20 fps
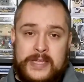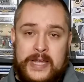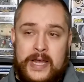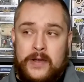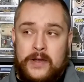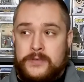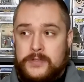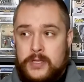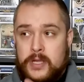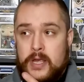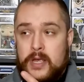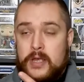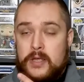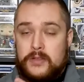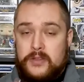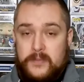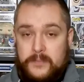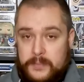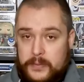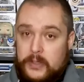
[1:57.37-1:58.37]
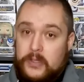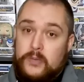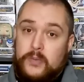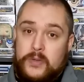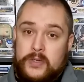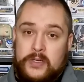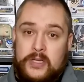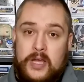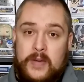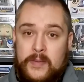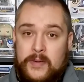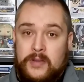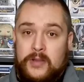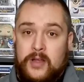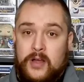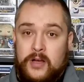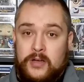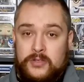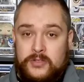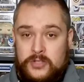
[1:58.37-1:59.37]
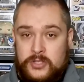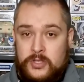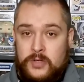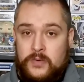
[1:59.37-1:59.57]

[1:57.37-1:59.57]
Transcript: house, the bird would come along too